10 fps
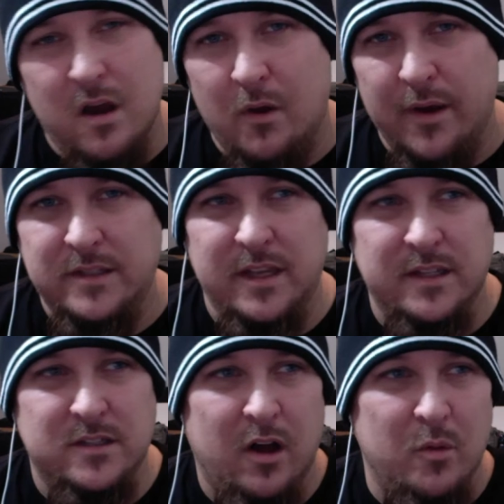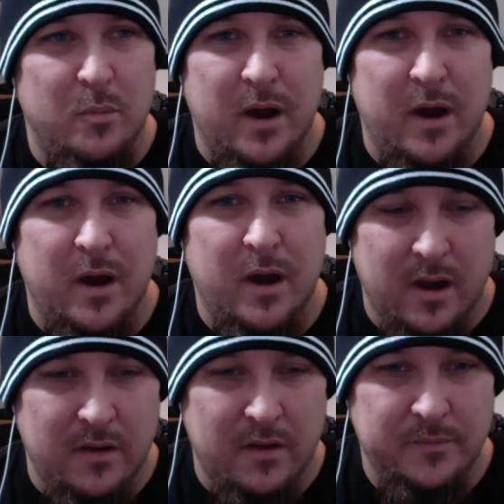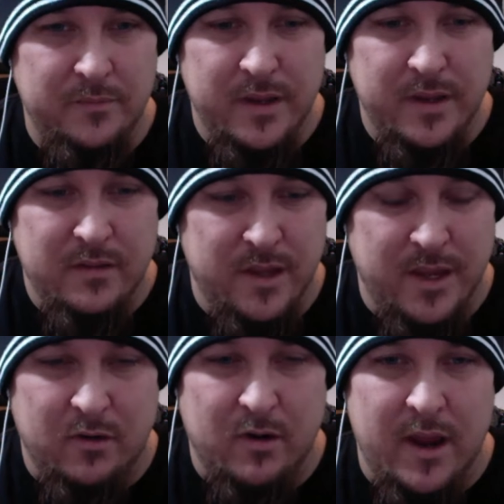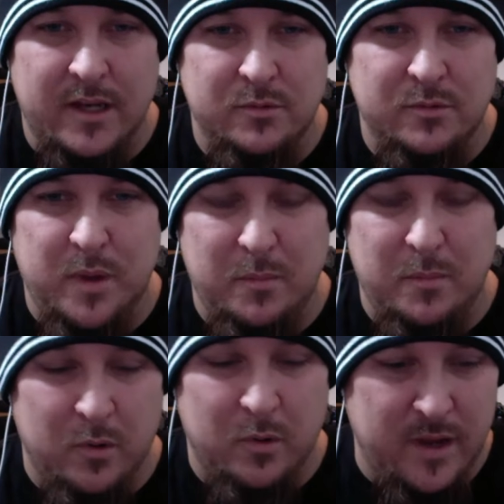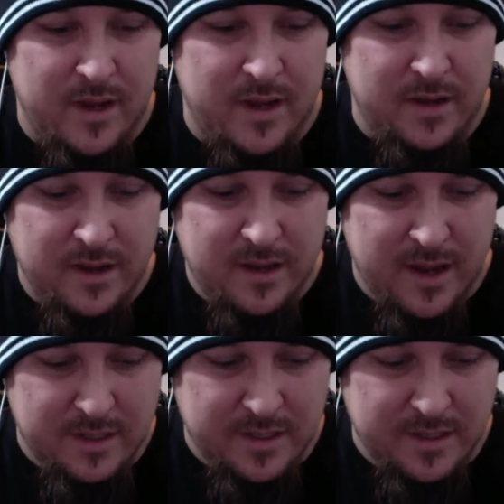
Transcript: it's all about the interaction with people, and it's